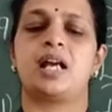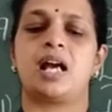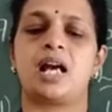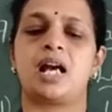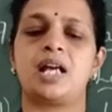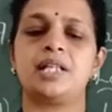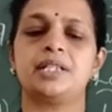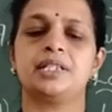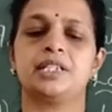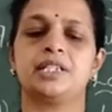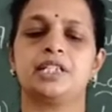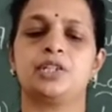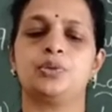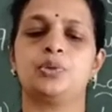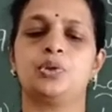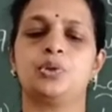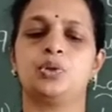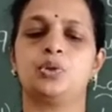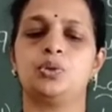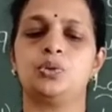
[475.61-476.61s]
I
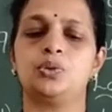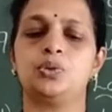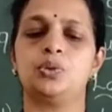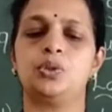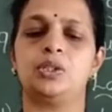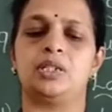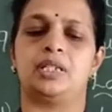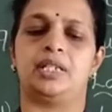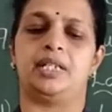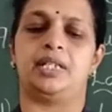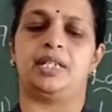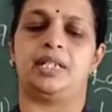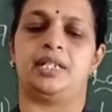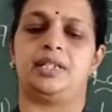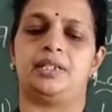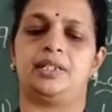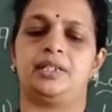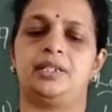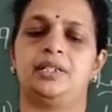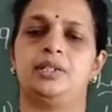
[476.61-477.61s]
give cool
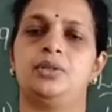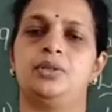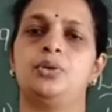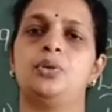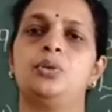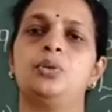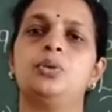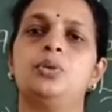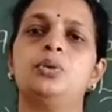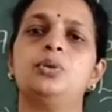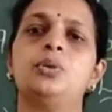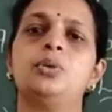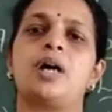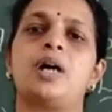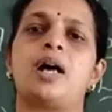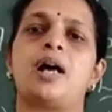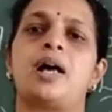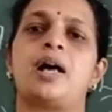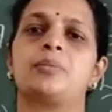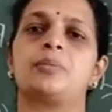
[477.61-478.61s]
air.
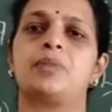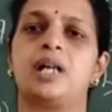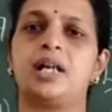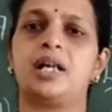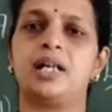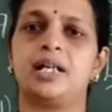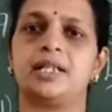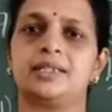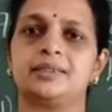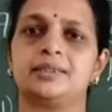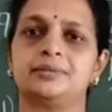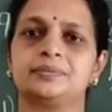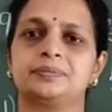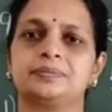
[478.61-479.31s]
Who am I?